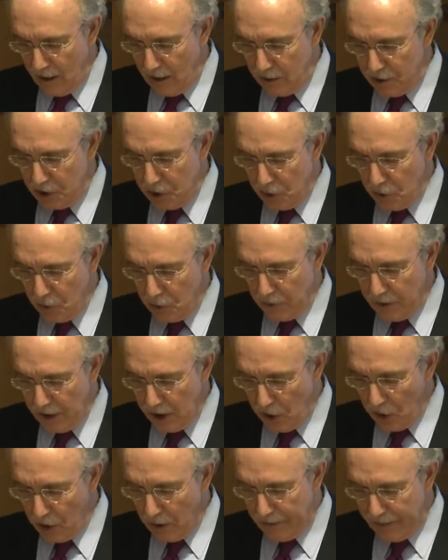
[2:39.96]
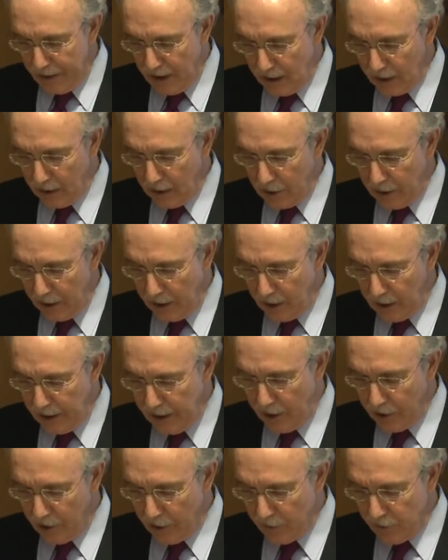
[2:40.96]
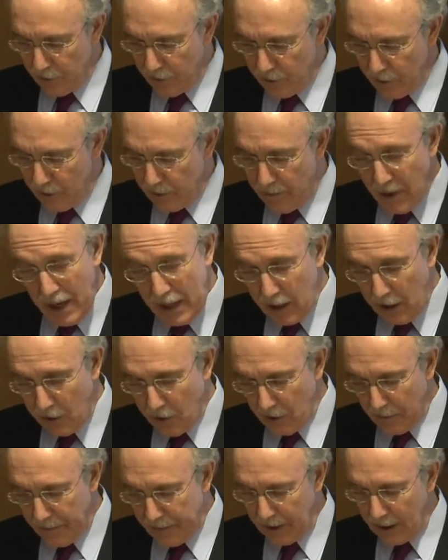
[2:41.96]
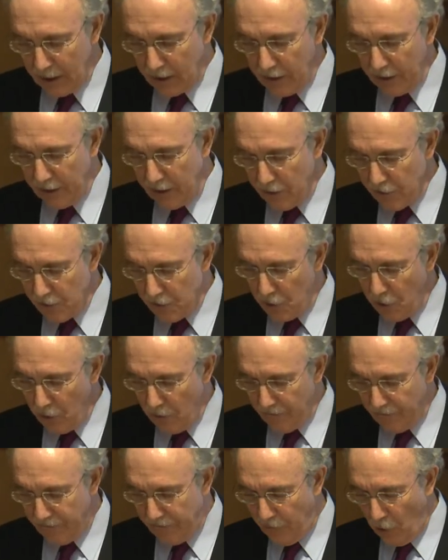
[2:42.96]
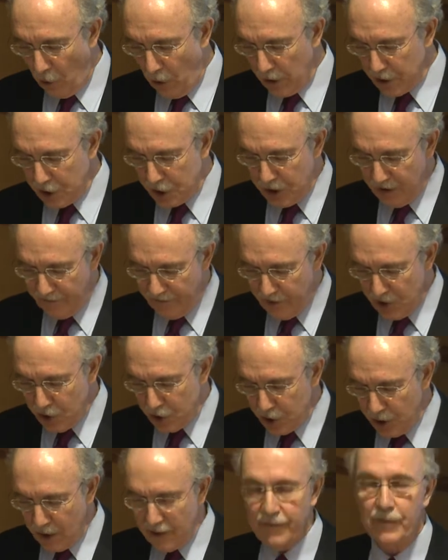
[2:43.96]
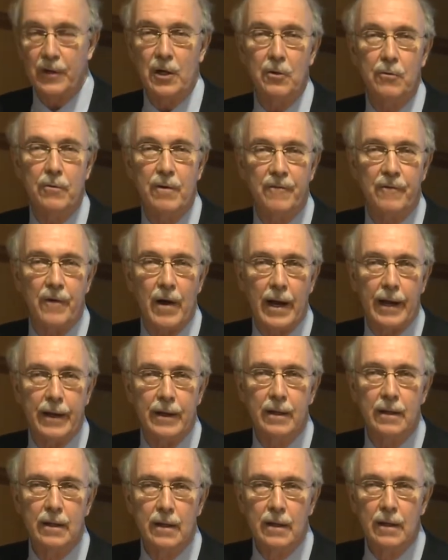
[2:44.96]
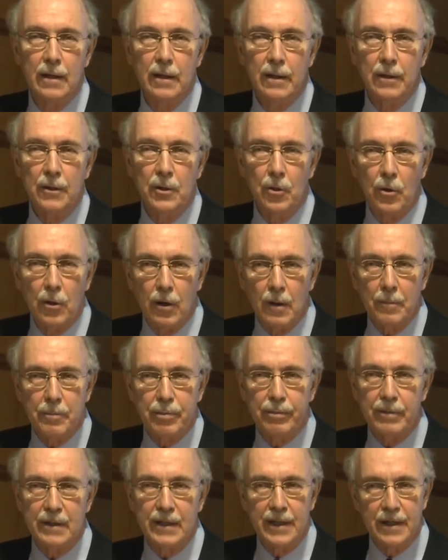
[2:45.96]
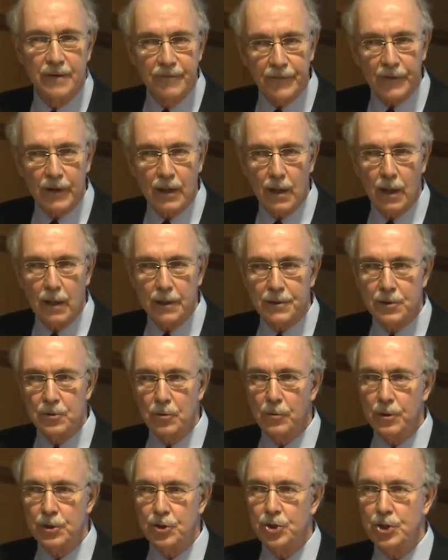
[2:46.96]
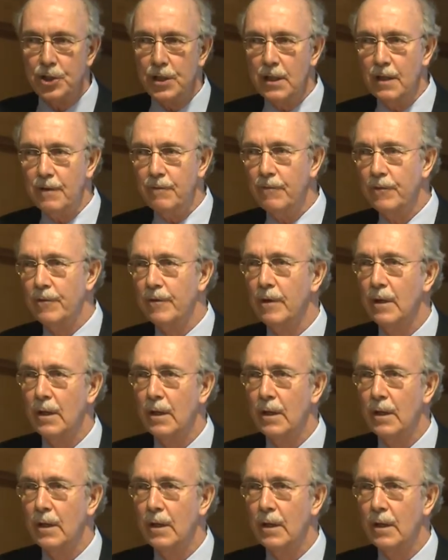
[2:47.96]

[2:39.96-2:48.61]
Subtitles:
to the European leaders, many European leaders, who have forged a vision of a unified Europe, difficult to achieve,